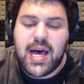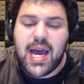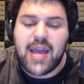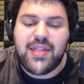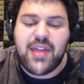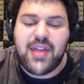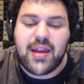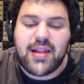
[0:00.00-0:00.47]
I
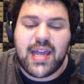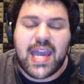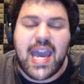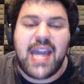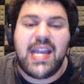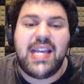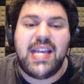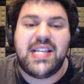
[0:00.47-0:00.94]
think like
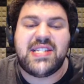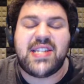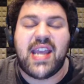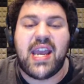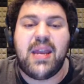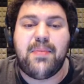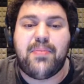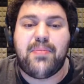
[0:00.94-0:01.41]
any
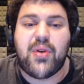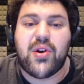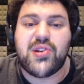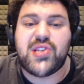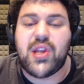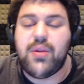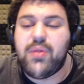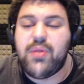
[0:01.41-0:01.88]
sane
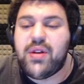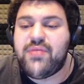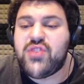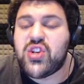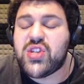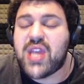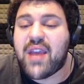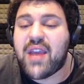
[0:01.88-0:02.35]
person would have
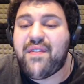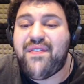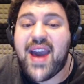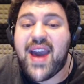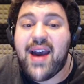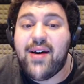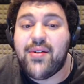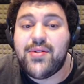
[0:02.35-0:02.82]
just like
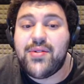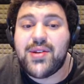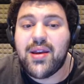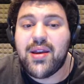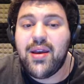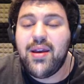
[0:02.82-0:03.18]
found